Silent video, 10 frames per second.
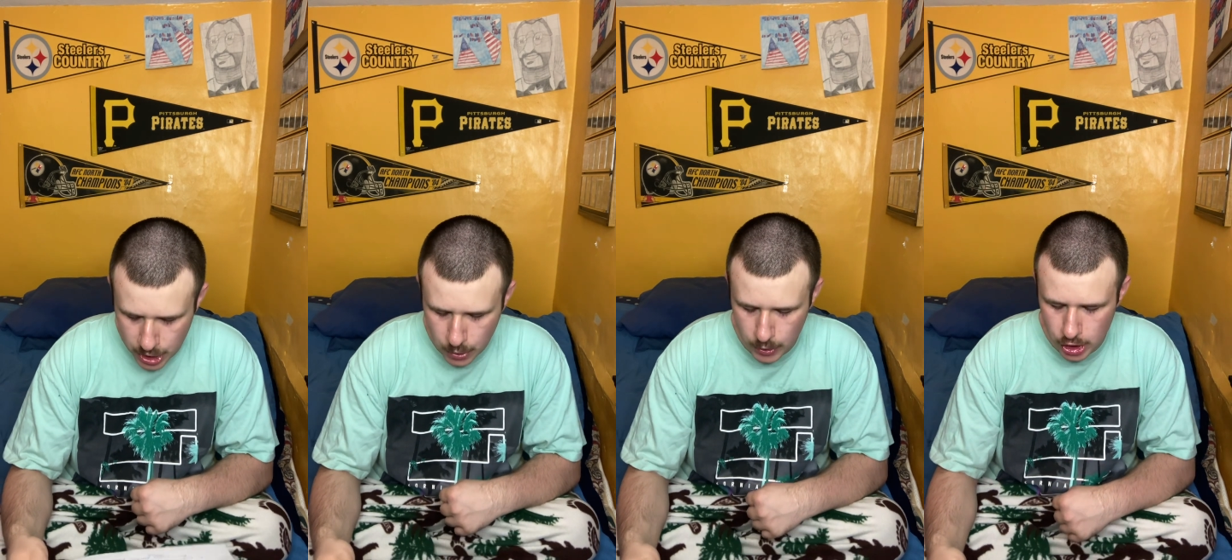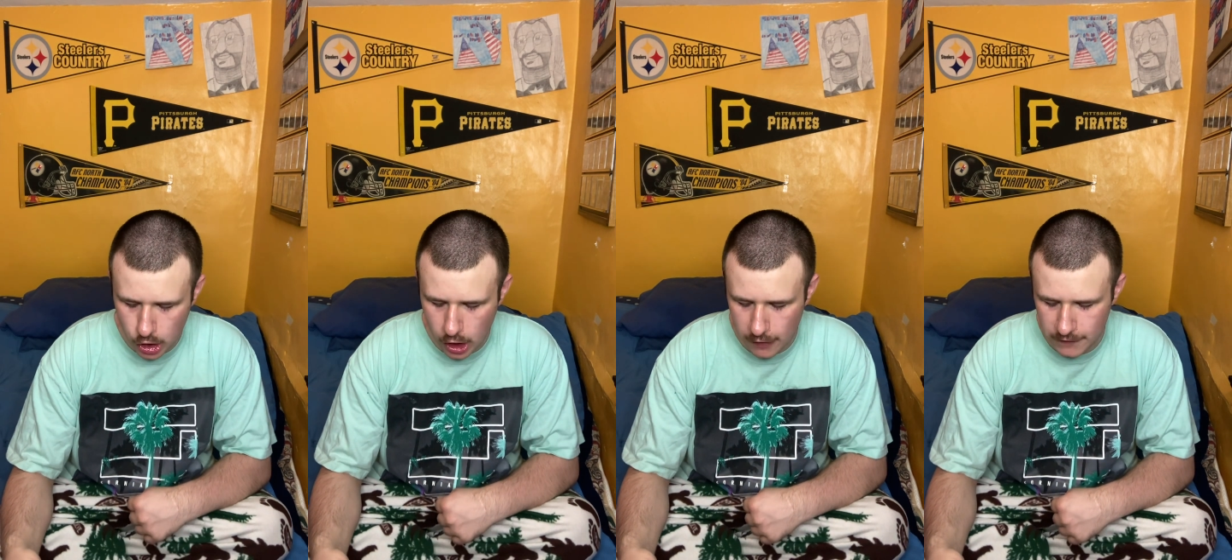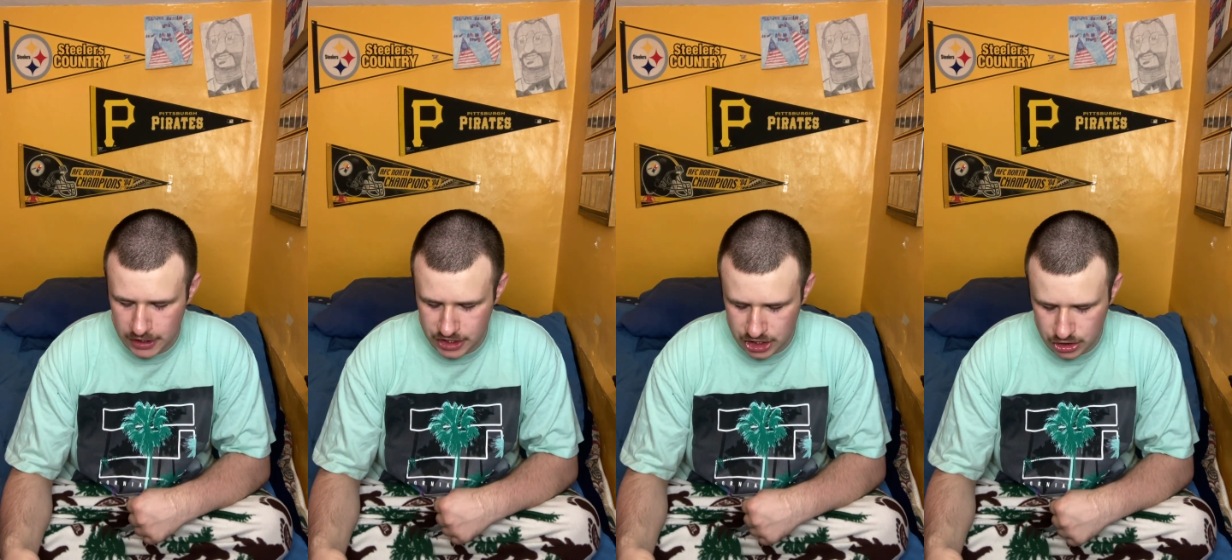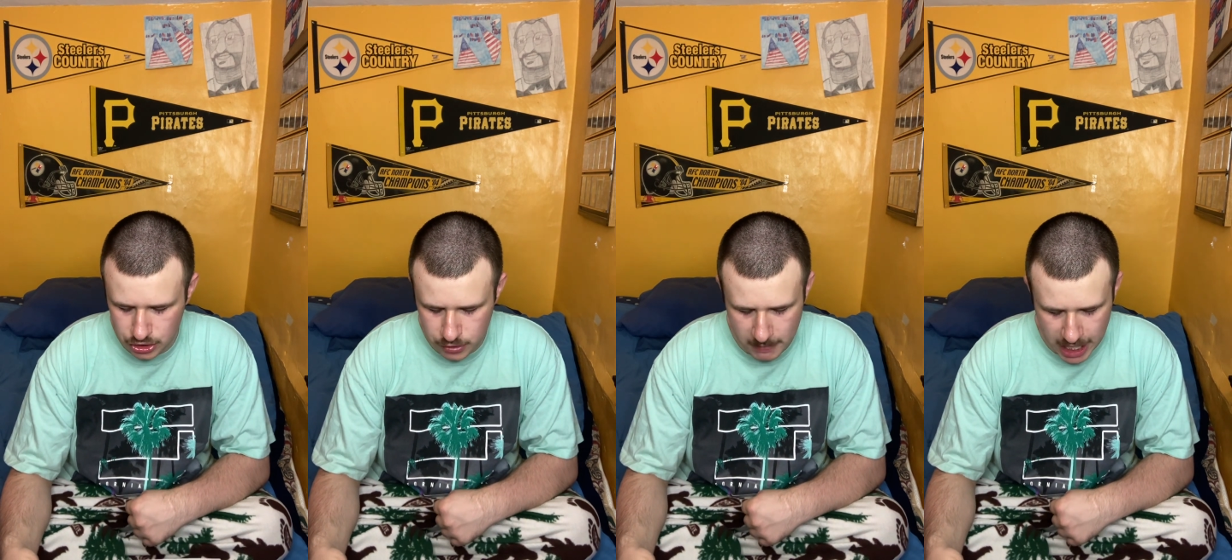Winner of the
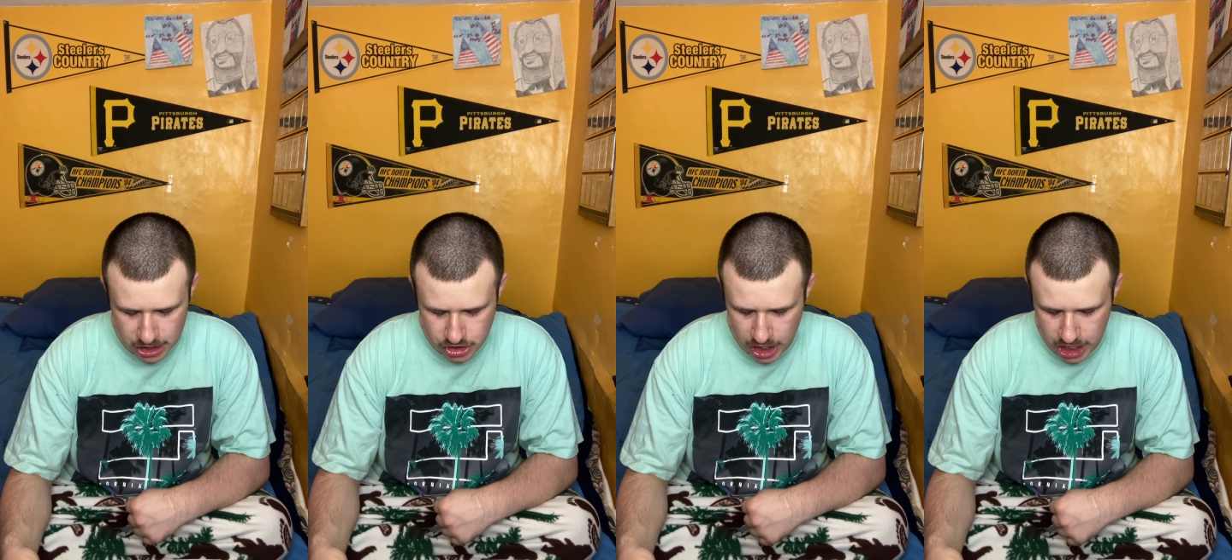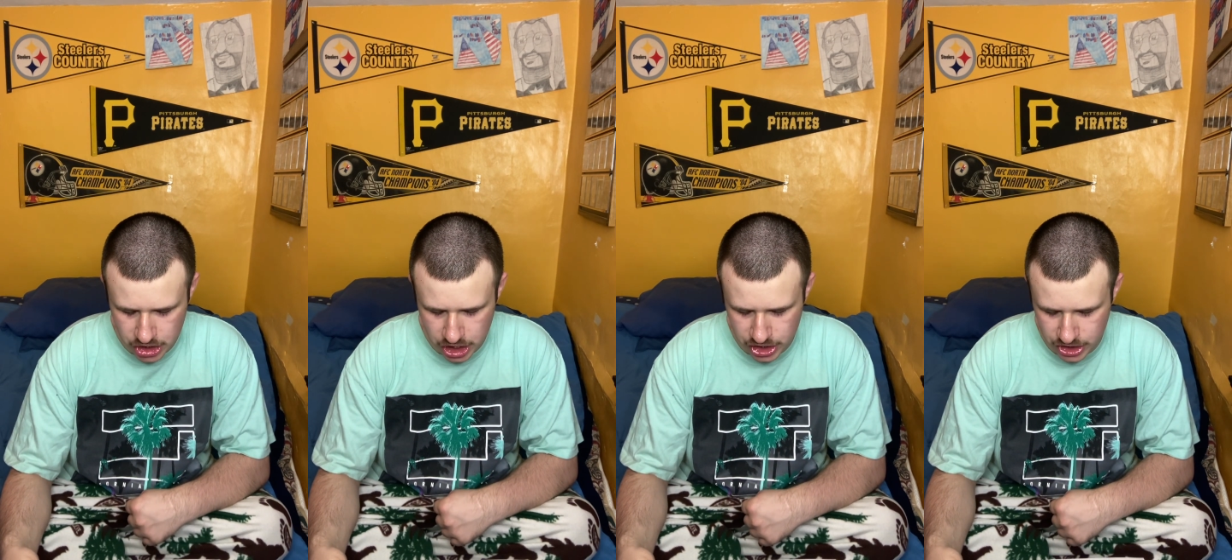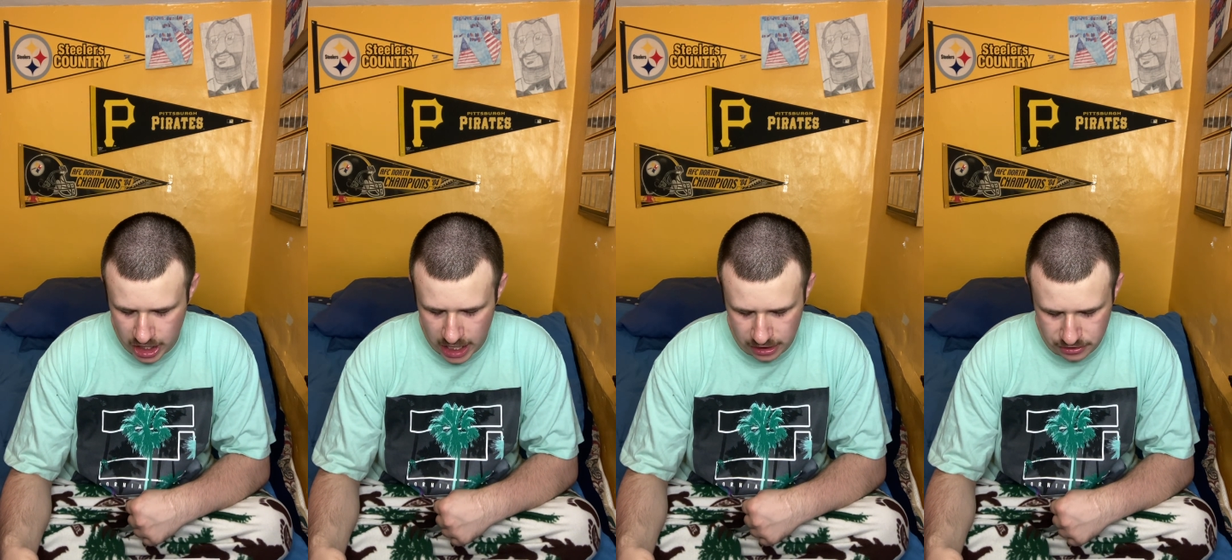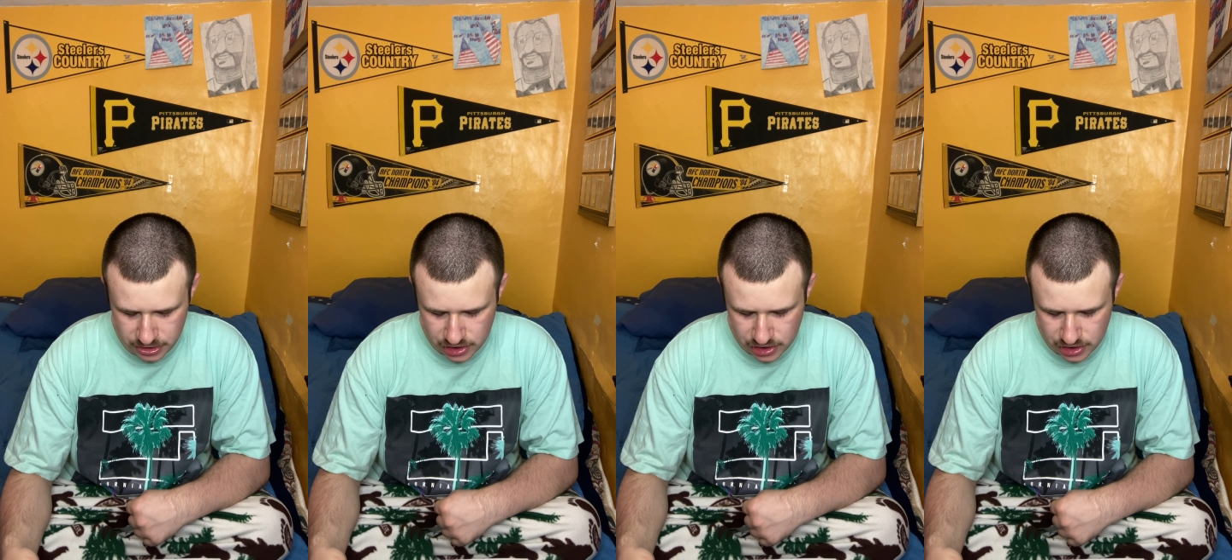singles match, AJ Styles.